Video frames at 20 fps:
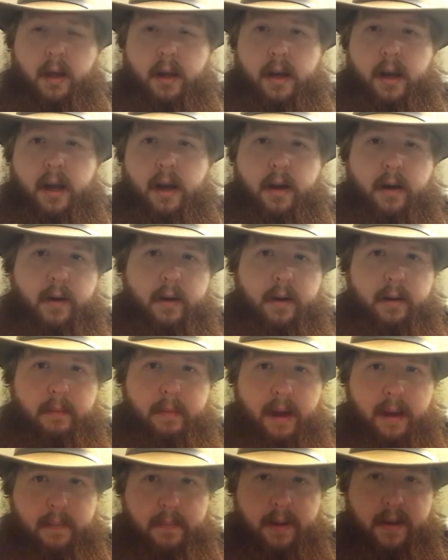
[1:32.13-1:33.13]
Now, in
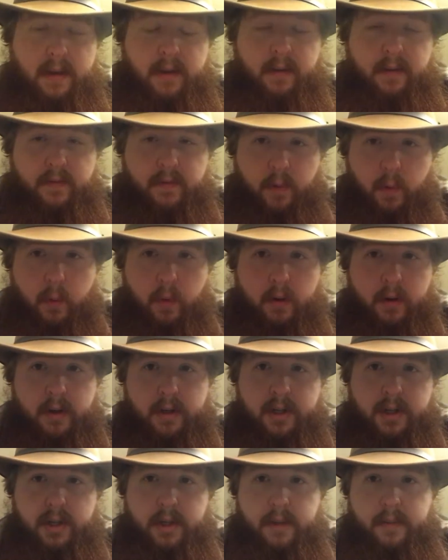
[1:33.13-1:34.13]
my opinion,
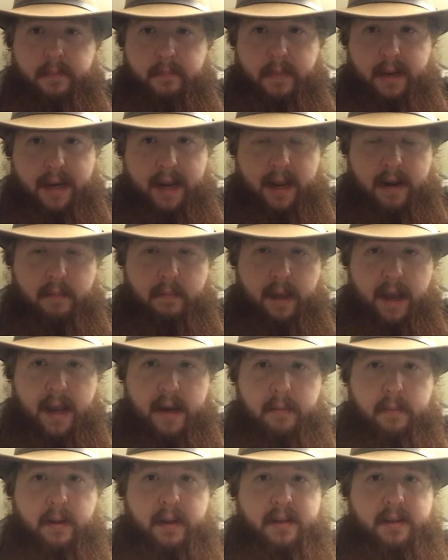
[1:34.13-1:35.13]
forged and
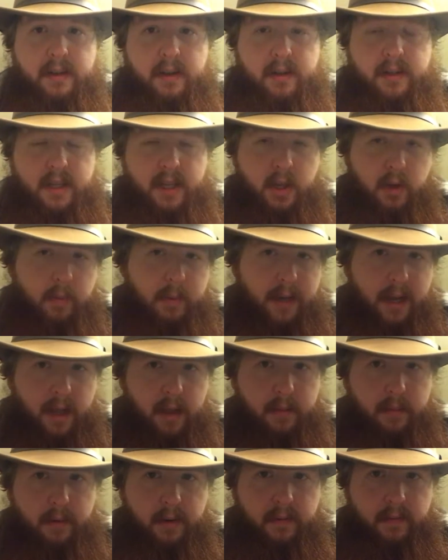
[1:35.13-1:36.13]
handmade means there's a human
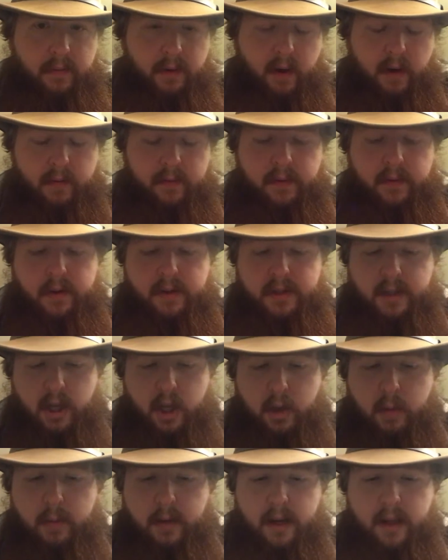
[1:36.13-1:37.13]
element involved. If there's a
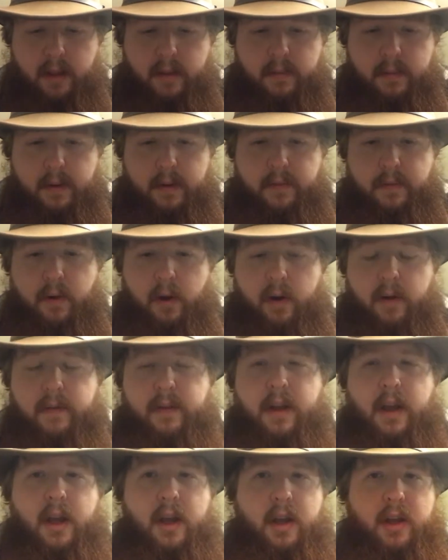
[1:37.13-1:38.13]
human element
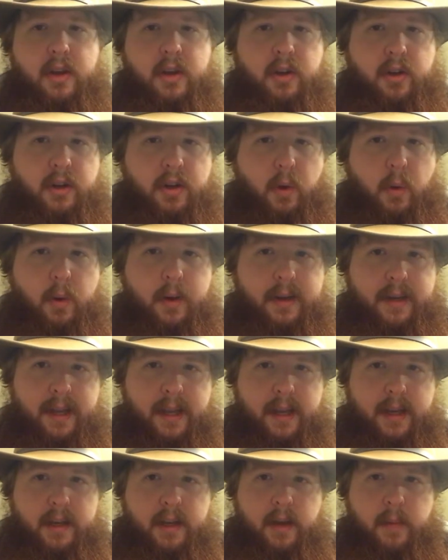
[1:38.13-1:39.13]
involved, you're going to
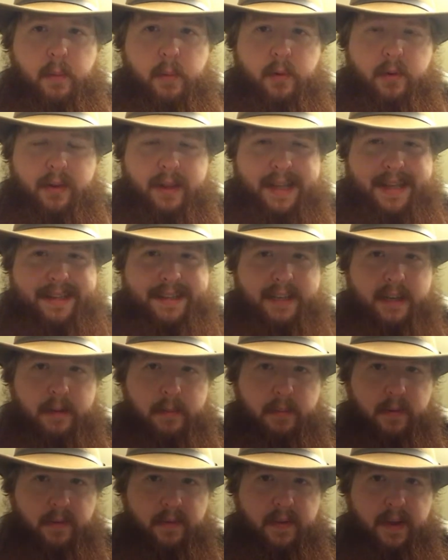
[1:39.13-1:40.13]
end up with less
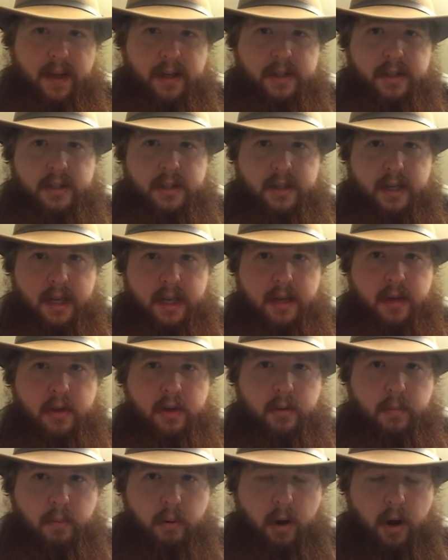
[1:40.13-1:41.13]
imperfections in
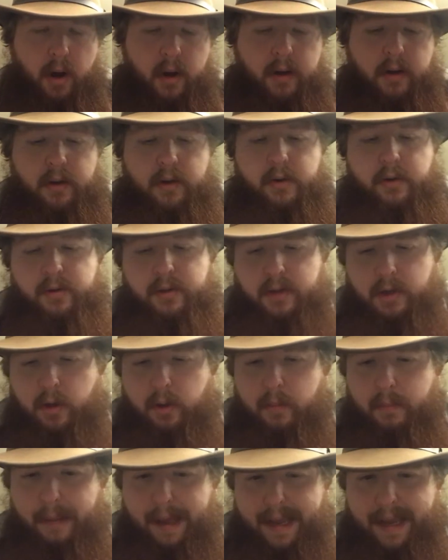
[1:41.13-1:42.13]
your product. You
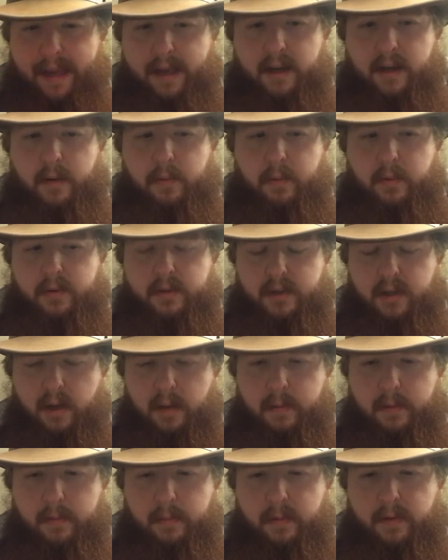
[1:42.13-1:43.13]
still may end up with
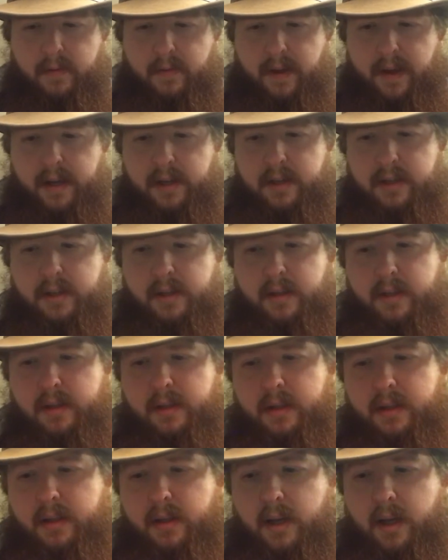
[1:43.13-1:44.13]
some
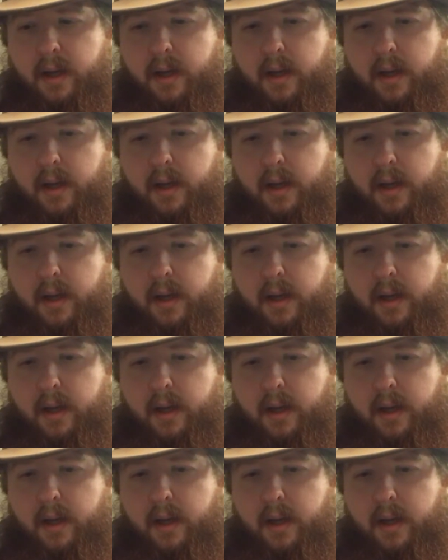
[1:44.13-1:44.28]
imperfections,